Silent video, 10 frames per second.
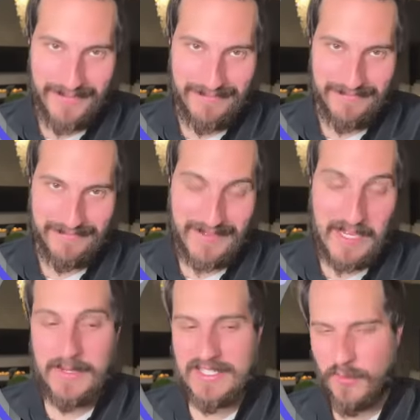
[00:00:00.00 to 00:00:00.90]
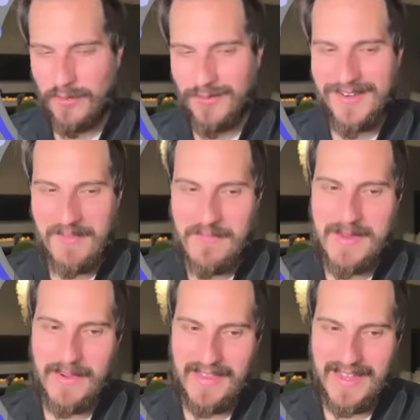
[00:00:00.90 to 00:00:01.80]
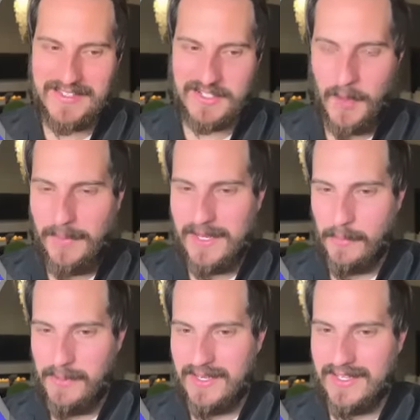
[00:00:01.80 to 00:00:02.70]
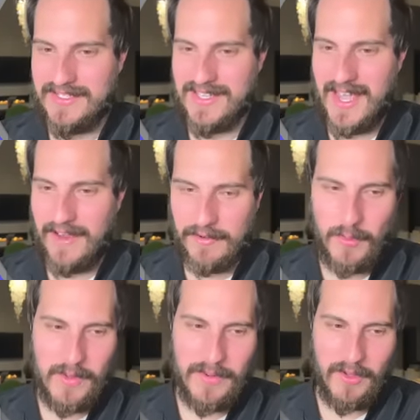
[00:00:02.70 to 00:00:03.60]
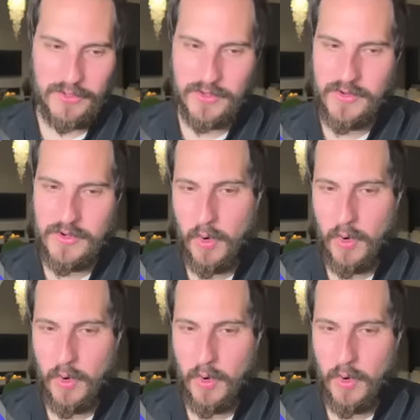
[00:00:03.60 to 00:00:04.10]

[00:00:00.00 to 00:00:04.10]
And you might say, well, what do I mean by that? It's a company competing against everyone, but also no